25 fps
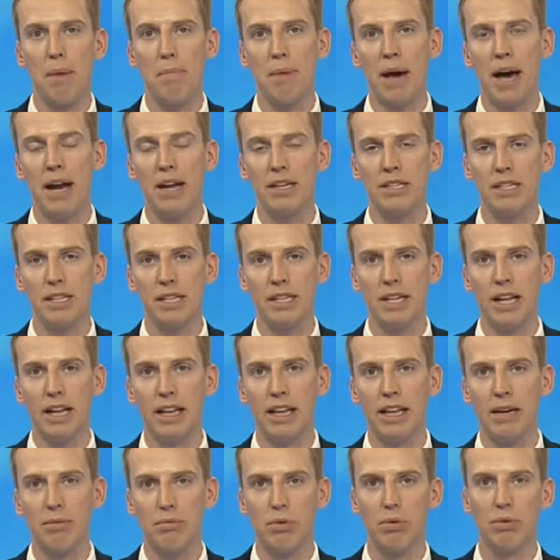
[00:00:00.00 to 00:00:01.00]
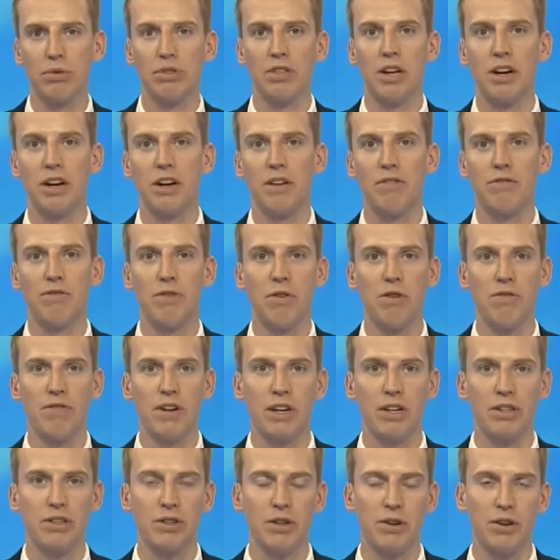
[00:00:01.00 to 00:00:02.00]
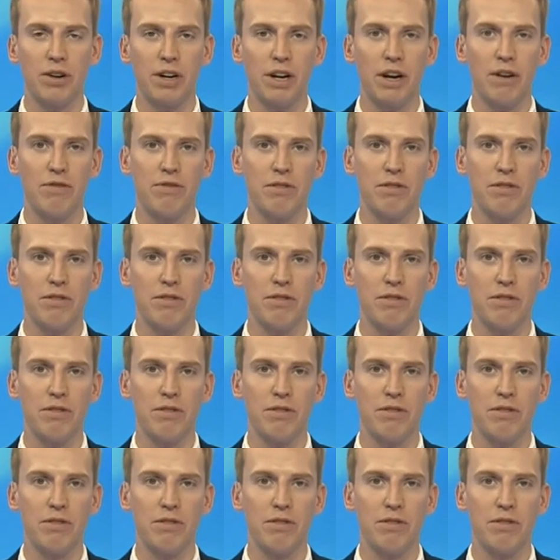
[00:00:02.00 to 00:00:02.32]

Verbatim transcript: Paterson, Liberal Senator for Victoria.